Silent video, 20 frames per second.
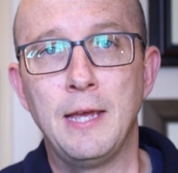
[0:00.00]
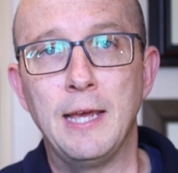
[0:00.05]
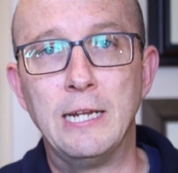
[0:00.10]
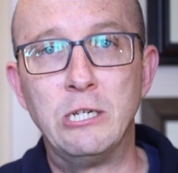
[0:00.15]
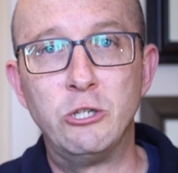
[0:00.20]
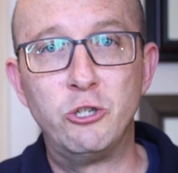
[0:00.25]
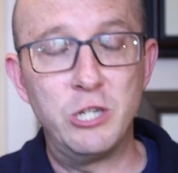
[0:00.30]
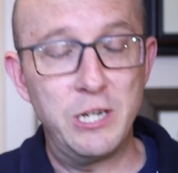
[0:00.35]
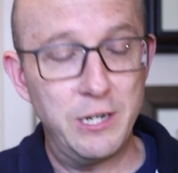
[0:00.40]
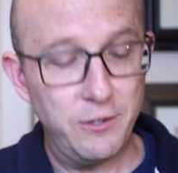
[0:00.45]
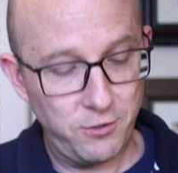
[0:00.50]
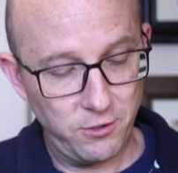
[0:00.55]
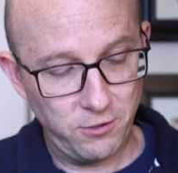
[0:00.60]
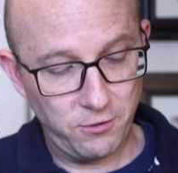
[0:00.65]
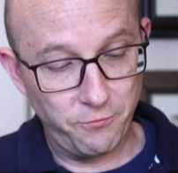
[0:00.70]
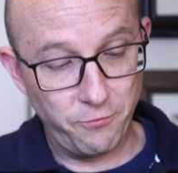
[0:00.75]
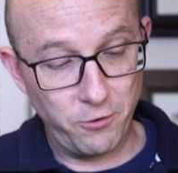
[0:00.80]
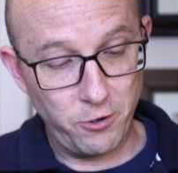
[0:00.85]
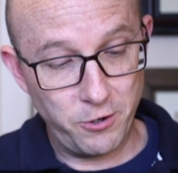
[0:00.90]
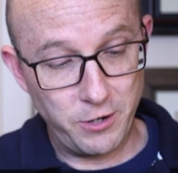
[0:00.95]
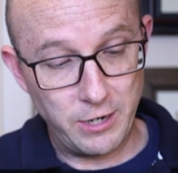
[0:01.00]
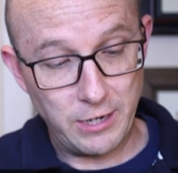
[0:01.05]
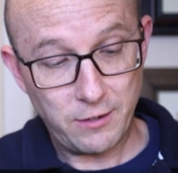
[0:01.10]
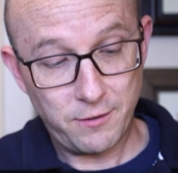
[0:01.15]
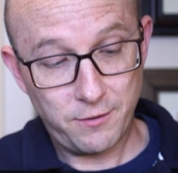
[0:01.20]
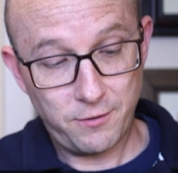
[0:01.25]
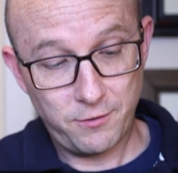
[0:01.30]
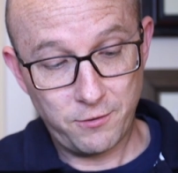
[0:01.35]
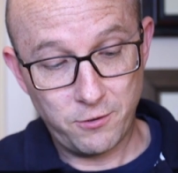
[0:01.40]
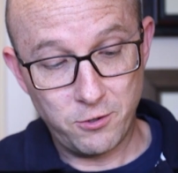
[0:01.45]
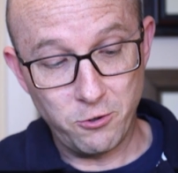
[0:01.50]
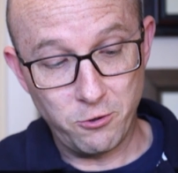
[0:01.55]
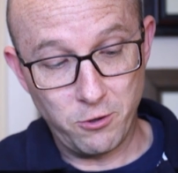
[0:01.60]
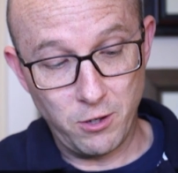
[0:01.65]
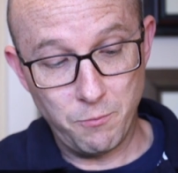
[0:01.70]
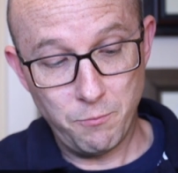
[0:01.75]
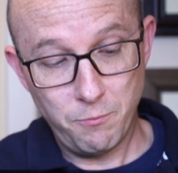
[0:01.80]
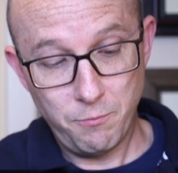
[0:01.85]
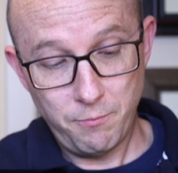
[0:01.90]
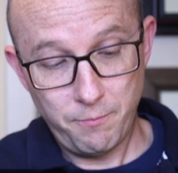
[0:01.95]
And Jesus' verdict to
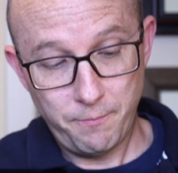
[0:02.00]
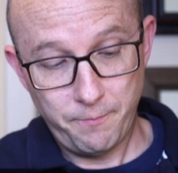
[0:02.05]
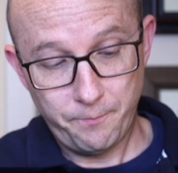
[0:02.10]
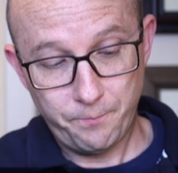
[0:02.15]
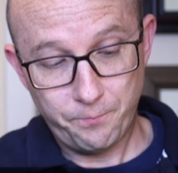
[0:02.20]
them,